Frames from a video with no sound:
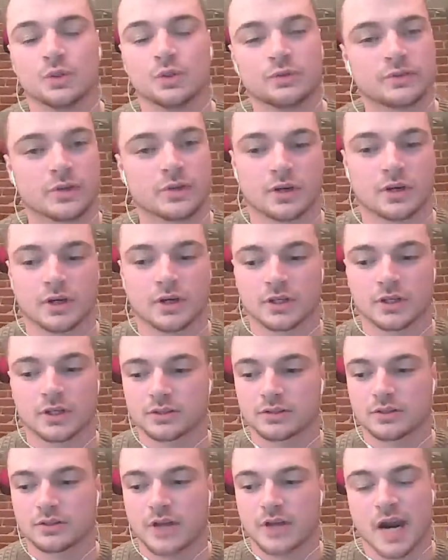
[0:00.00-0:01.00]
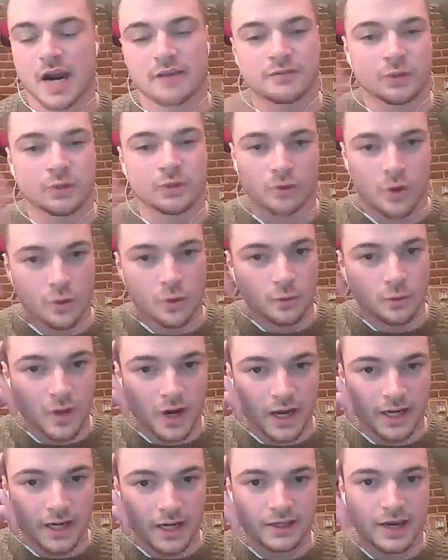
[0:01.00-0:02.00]
you've got to have your own
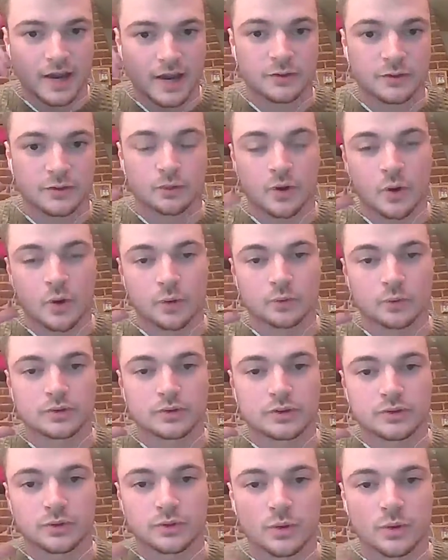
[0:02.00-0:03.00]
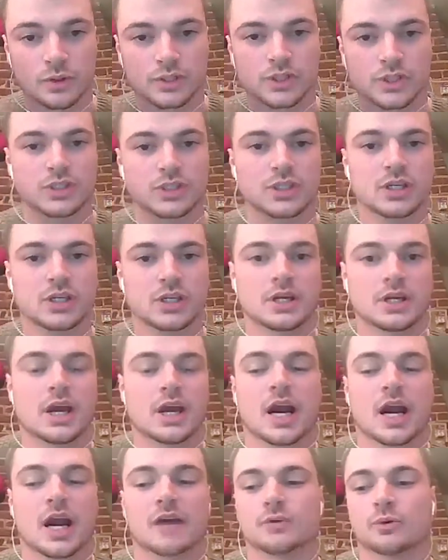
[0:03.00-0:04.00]
mind, have your own thoughts,
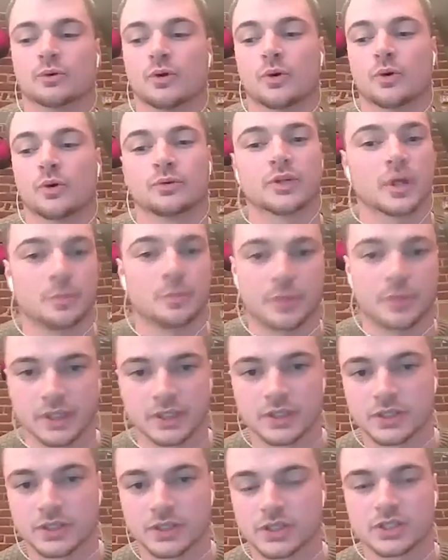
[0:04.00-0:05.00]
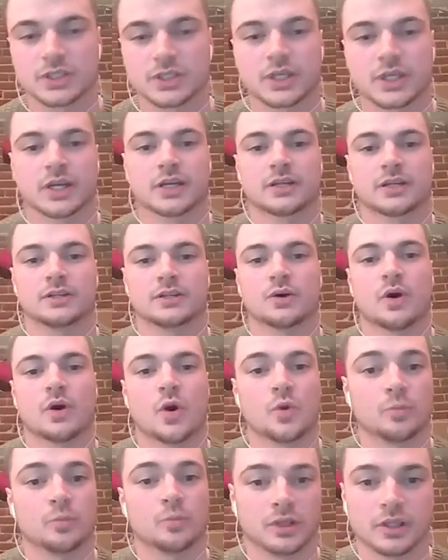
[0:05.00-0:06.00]
have your own opinions and your
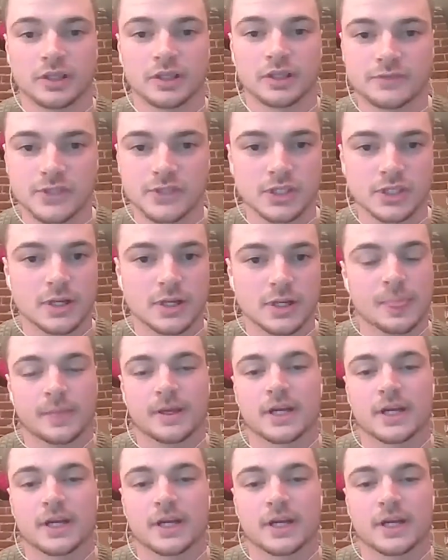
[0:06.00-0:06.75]
own beliefs,